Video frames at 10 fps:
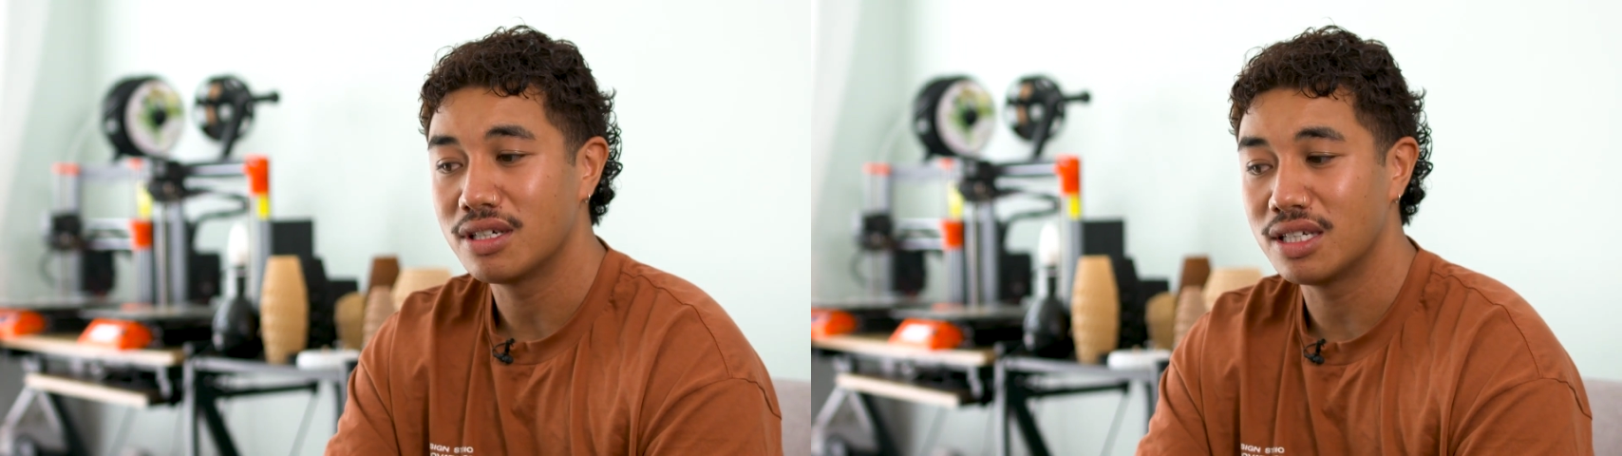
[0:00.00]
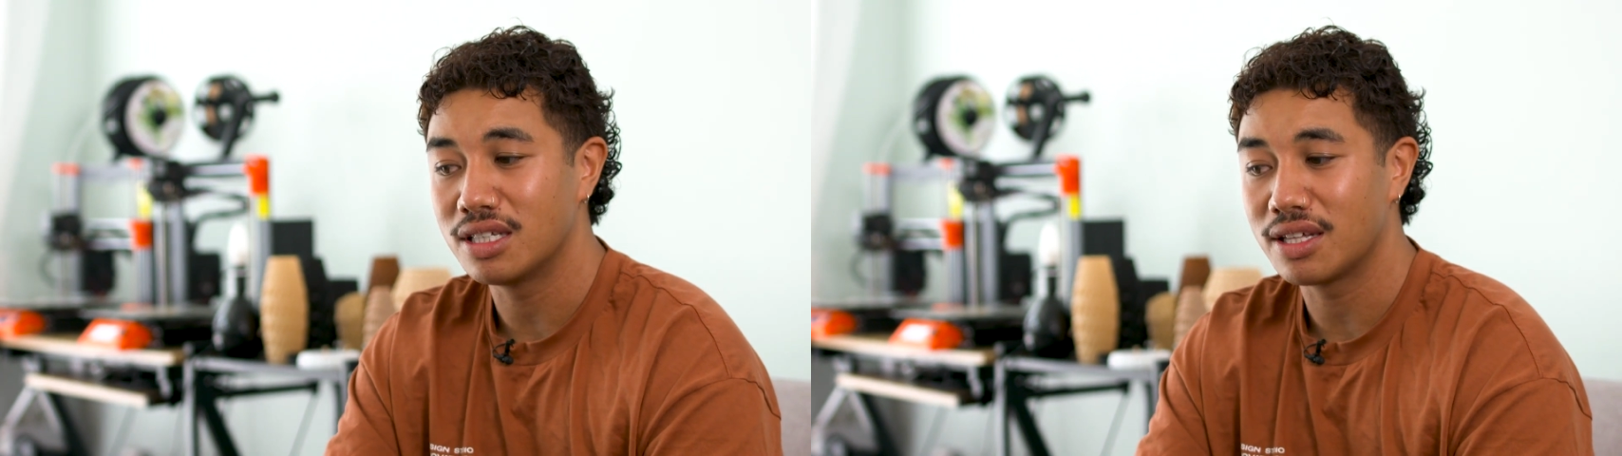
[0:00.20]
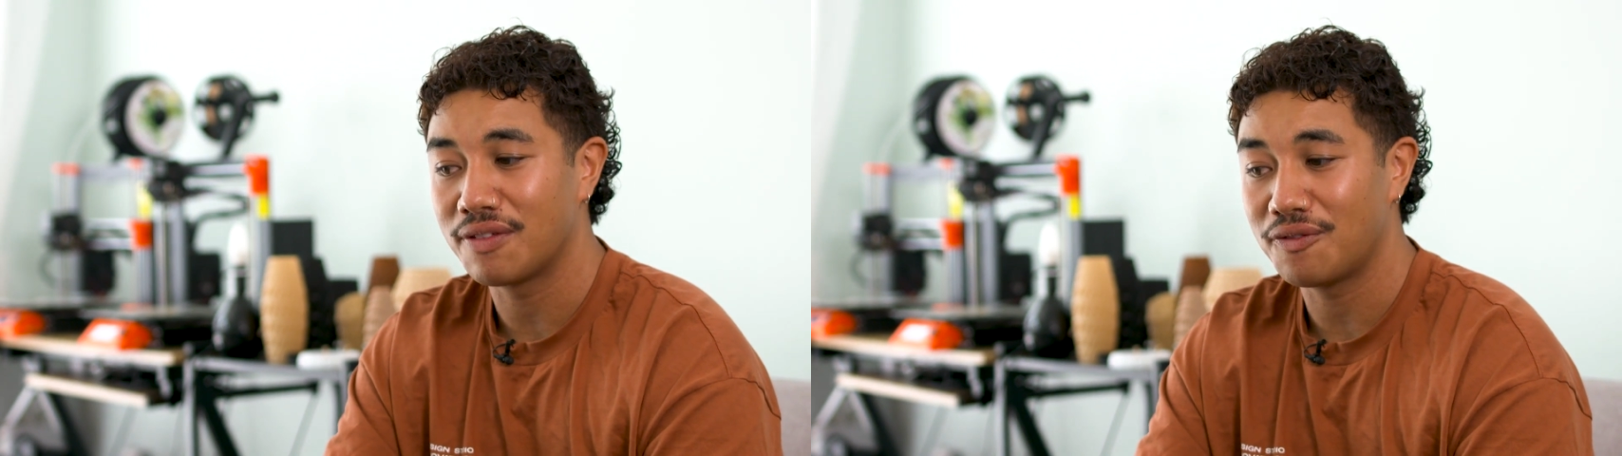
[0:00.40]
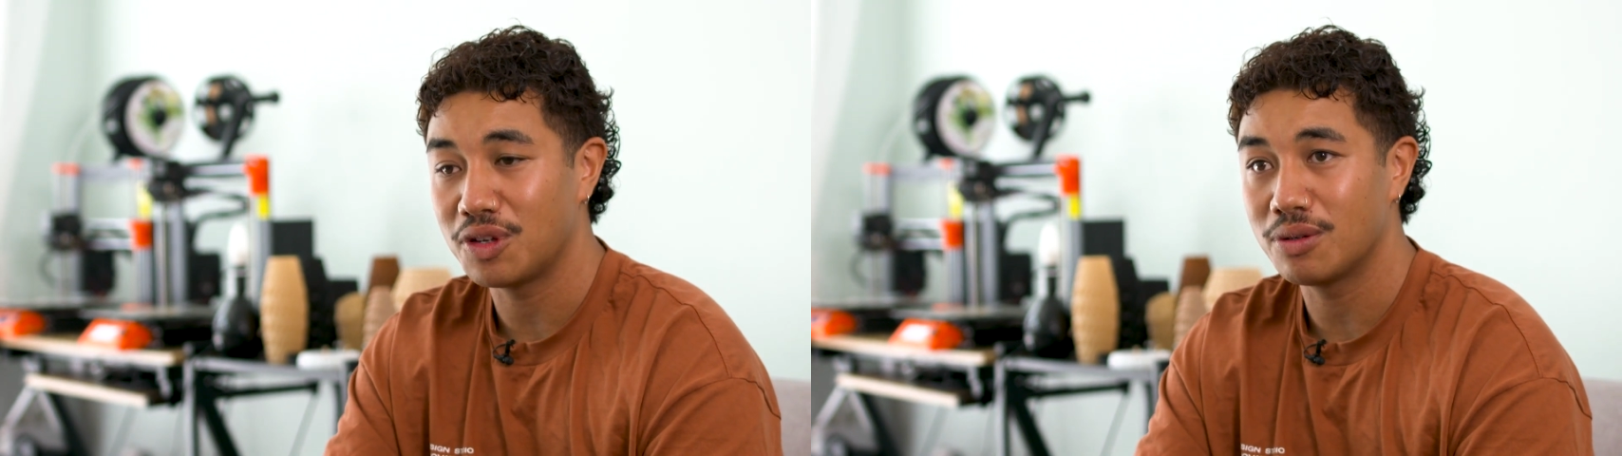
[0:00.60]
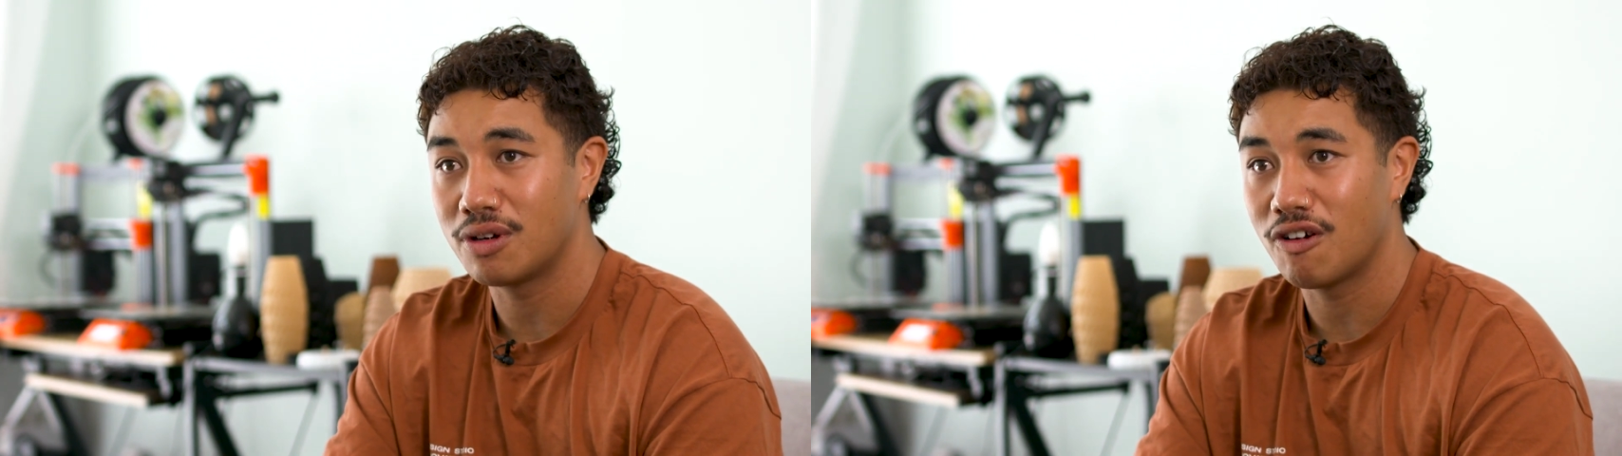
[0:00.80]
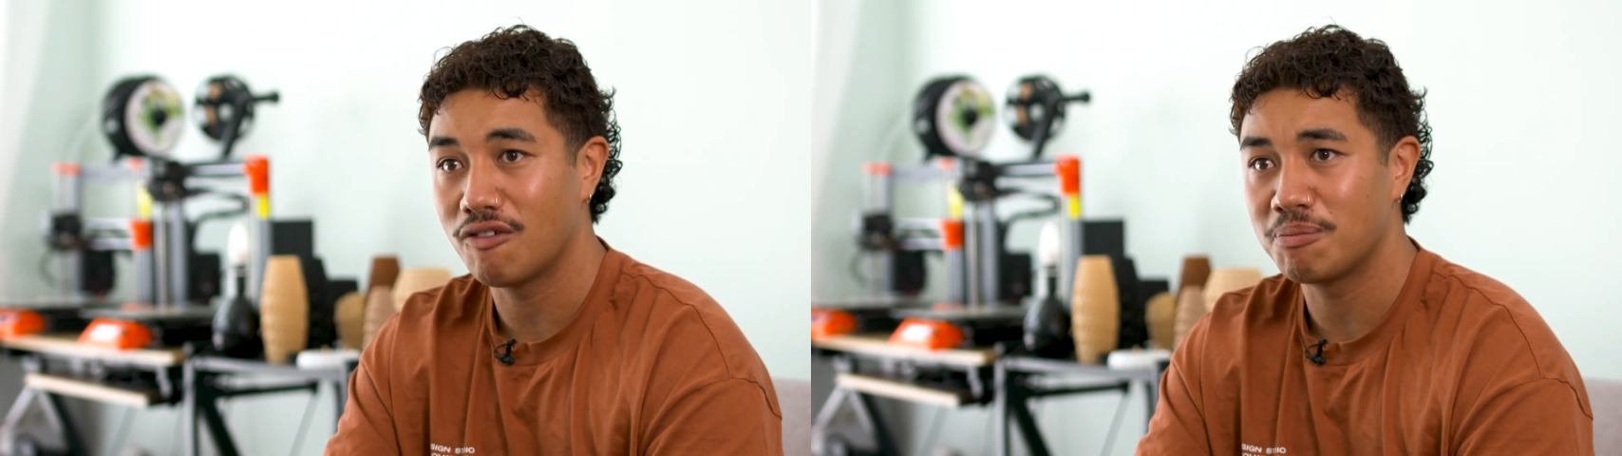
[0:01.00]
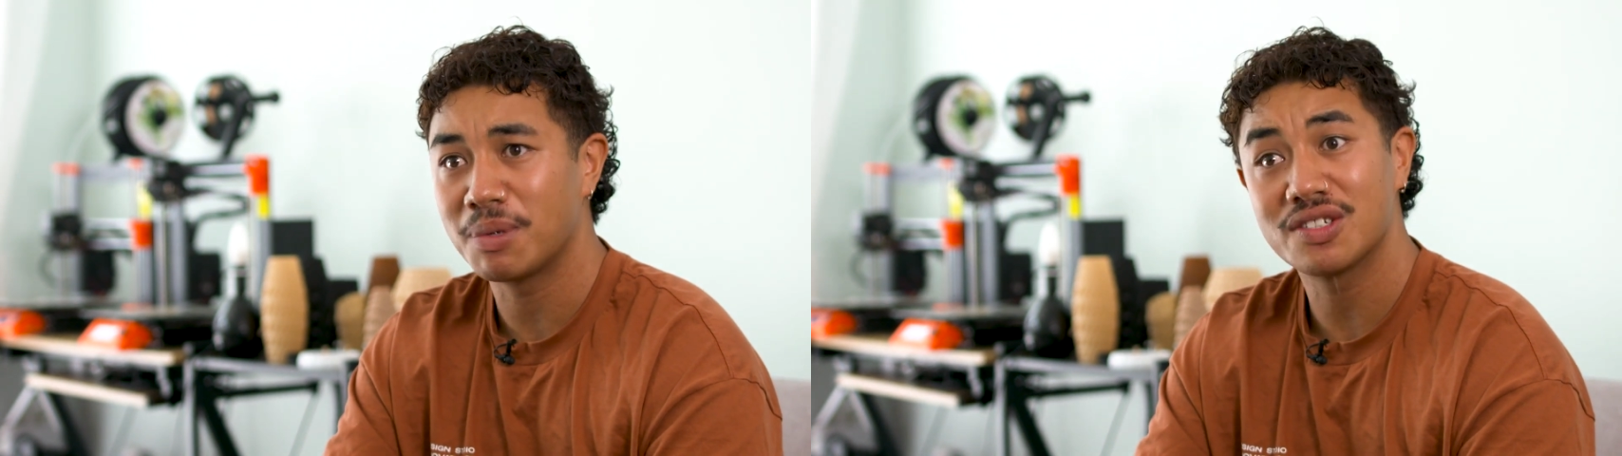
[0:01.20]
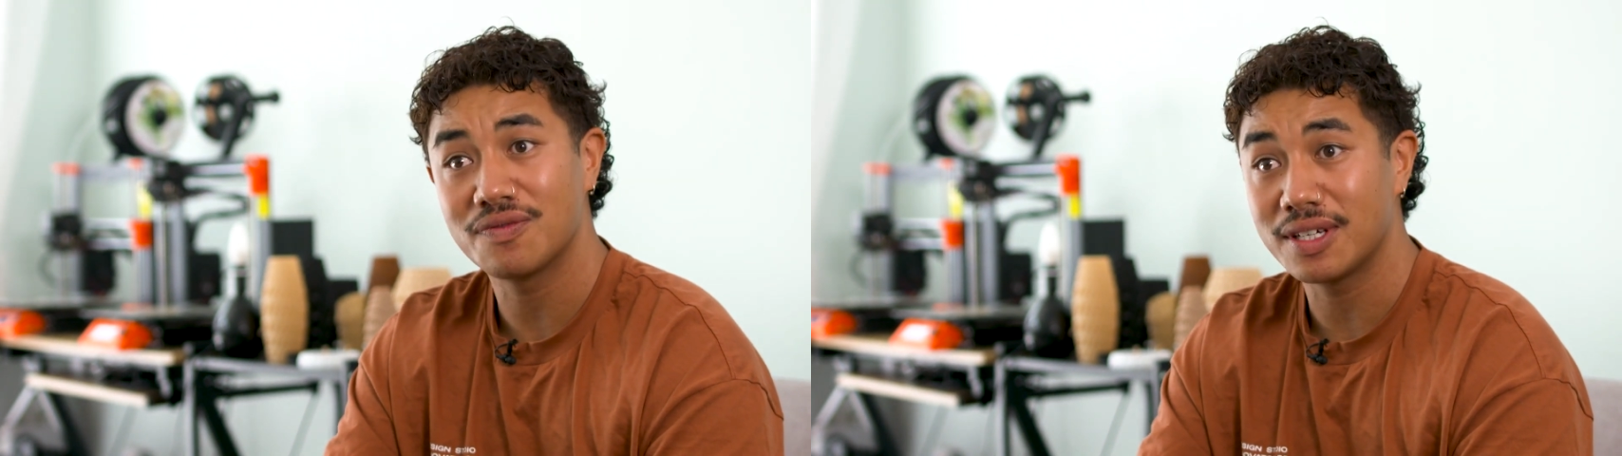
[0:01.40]
in the field of
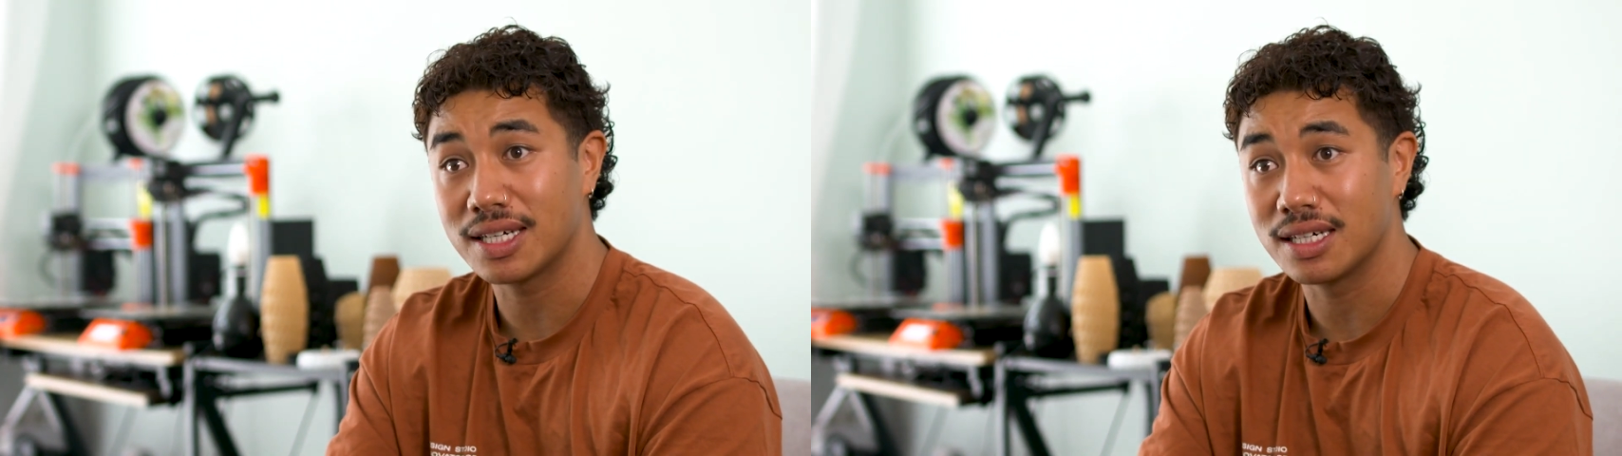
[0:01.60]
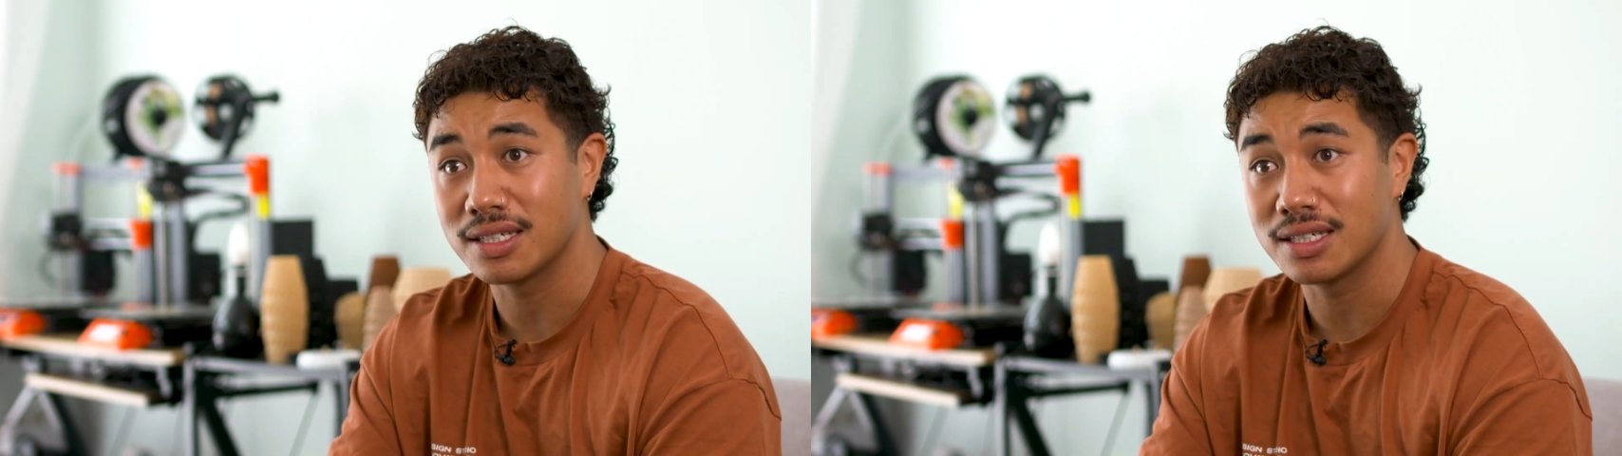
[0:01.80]
Pacifica.